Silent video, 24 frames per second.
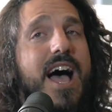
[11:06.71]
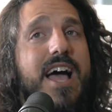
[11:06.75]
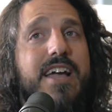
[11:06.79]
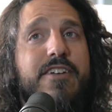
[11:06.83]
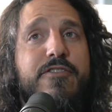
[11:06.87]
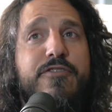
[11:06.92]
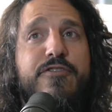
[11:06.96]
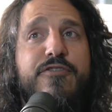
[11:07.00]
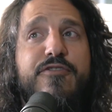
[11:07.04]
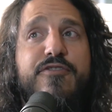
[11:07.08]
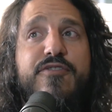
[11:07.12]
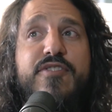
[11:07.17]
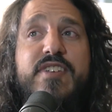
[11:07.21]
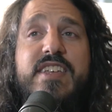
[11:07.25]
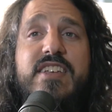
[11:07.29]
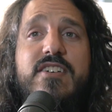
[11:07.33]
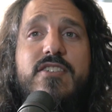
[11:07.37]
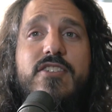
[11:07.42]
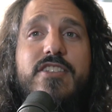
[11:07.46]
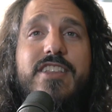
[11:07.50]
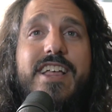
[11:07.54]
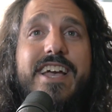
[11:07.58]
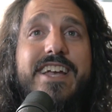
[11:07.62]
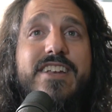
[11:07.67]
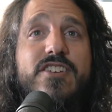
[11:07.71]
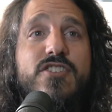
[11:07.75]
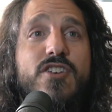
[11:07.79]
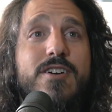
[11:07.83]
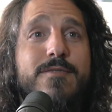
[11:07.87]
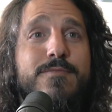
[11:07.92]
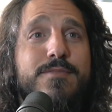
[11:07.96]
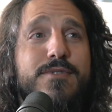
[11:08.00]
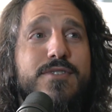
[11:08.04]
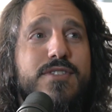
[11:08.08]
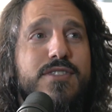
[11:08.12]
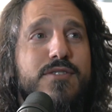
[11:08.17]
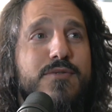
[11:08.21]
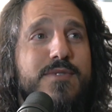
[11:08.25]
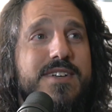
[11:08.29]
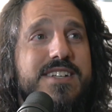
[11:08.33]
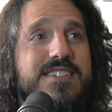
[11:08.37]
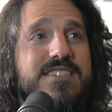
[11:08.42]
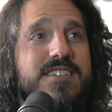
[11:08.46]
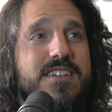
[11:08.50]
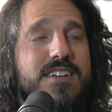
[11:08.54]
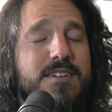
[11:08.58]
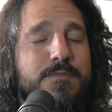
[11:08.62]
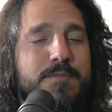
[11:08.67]
I feel like number 3
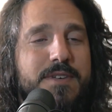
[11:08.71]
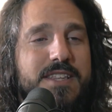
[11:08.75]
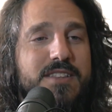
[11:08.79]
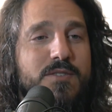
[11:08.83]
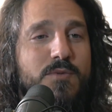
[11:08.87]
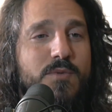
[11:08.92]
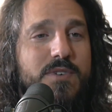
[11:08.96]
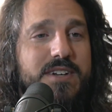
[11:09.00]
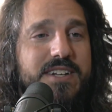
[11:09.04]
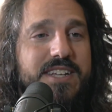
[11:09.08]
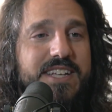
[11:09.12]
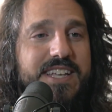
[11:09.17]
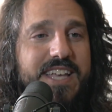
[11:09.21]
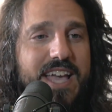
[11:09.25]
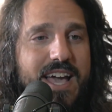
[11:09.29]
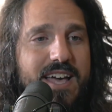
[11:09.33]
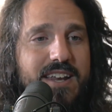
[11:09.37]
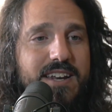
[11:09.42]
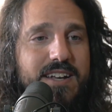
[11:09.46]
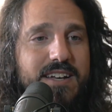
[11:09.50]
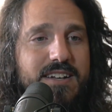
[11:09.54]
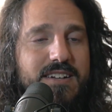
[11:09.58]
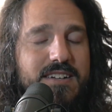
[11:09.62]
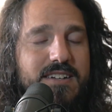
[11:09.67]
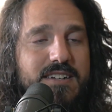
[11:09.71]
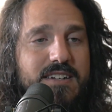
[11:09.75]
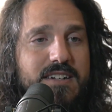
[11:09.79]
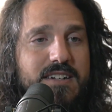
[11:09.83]
is going to be the one to get it.